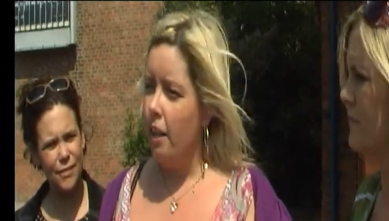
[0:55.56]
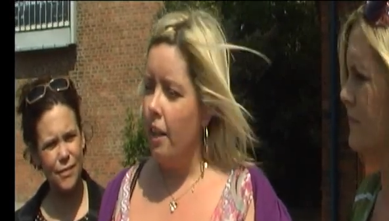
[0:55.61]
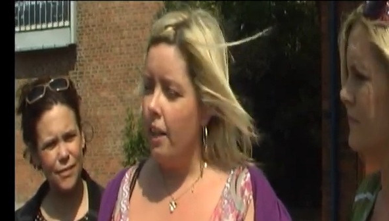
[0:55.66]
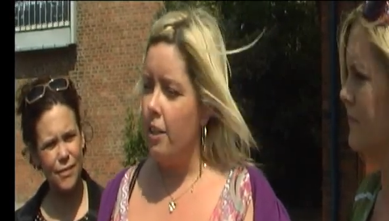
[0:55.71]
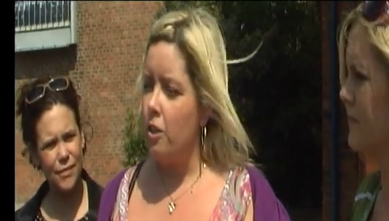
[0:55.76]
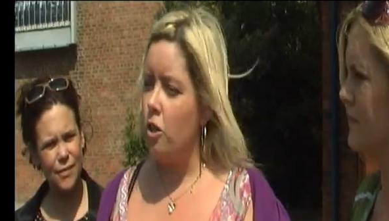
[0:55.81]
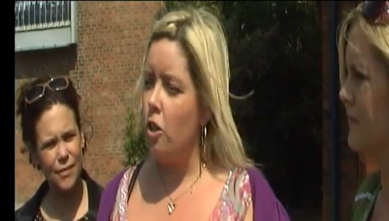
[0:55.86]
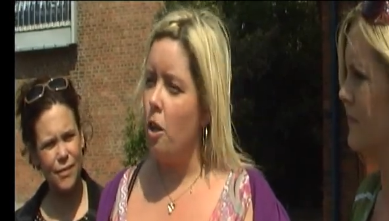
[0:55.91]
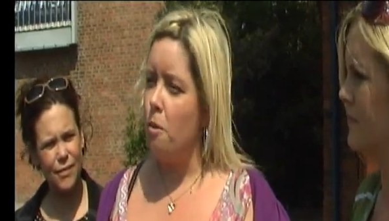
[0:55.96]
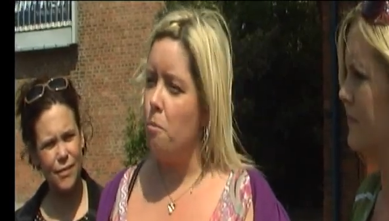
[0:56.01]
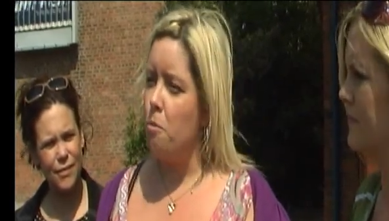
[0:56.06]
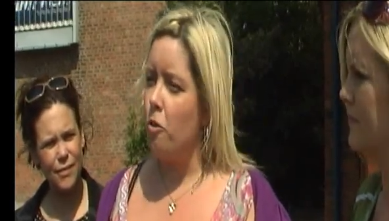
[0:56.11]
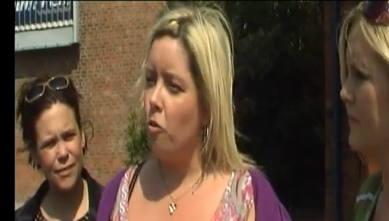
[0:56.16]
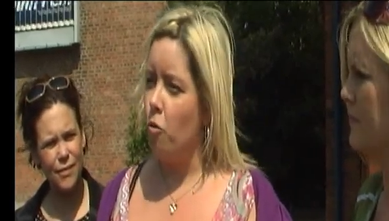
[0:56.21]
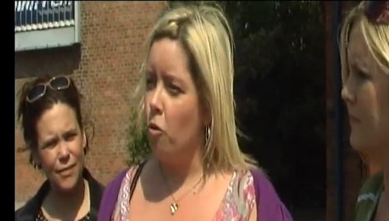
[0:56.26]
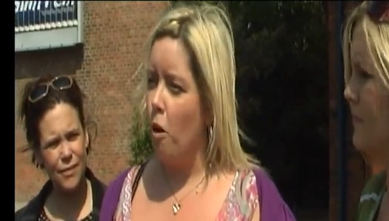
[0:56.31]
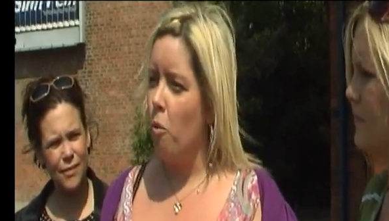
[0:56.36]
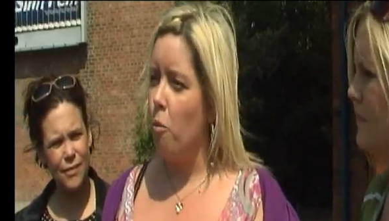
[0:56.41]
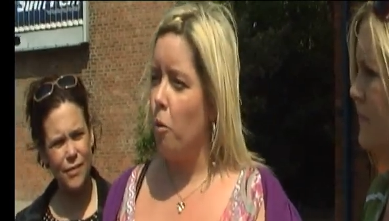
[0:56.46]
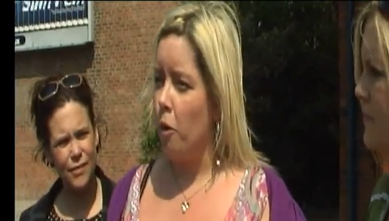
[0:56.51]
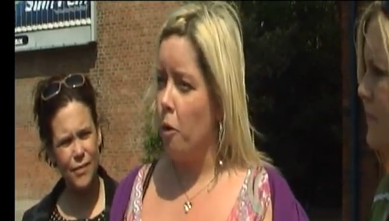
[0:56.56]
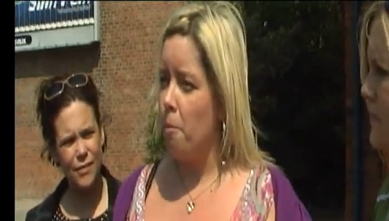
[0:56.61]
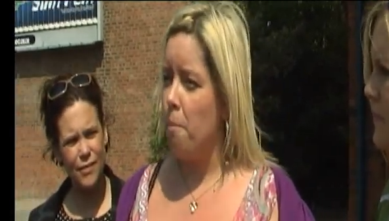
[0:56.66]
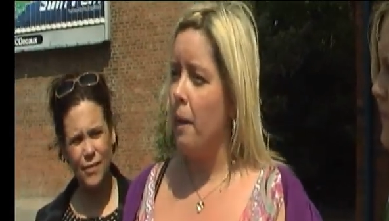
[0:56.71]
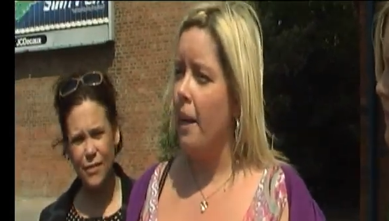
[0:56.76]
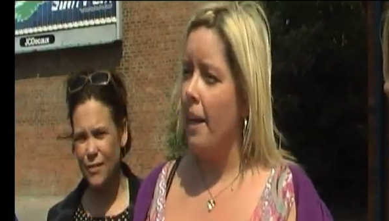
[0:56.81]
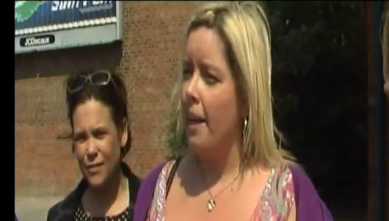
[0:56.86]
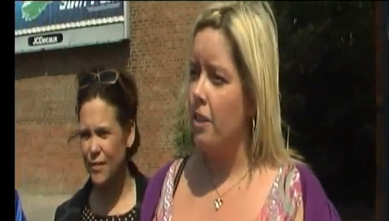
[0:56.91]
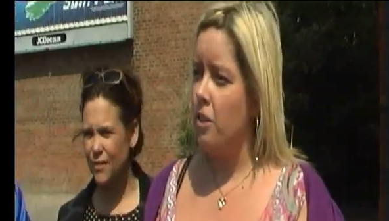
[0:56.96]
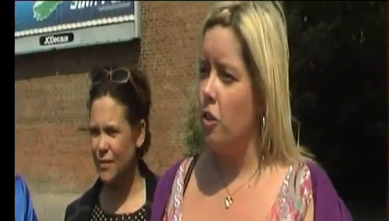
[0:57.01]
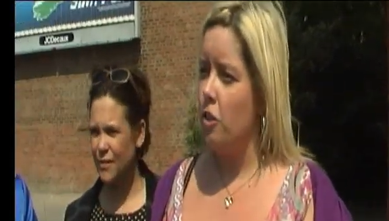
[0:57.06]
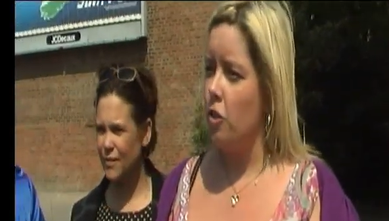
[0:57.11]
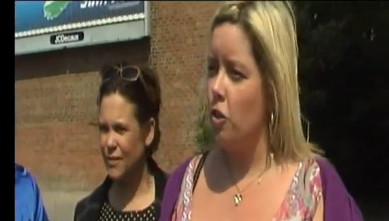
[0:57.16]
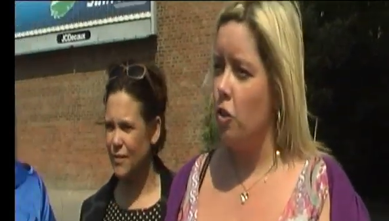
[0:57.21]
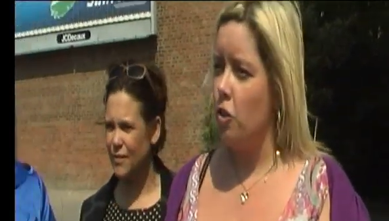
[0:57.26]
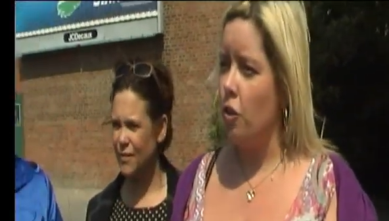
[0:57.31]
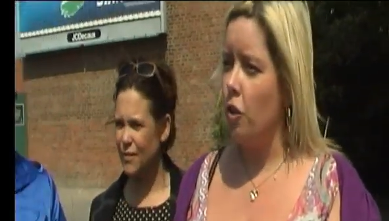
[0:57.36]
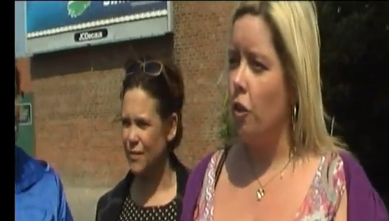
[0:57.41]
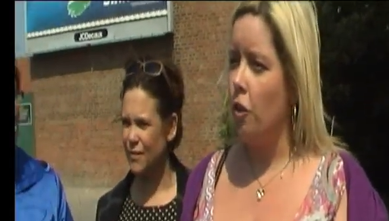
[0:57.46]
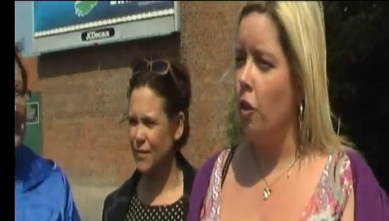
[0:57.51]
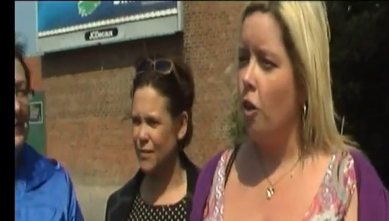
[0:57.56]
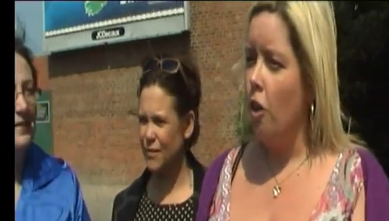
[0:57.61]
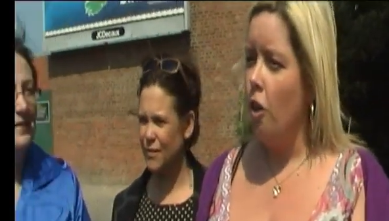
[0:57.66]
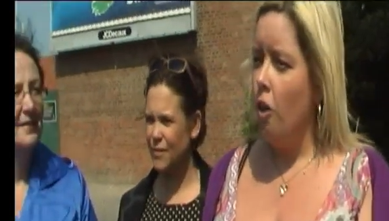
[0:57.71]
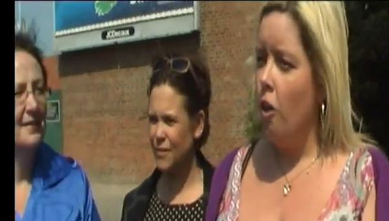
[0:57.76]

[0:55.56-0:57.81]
Speaker 1: in terms of what we're pledging to do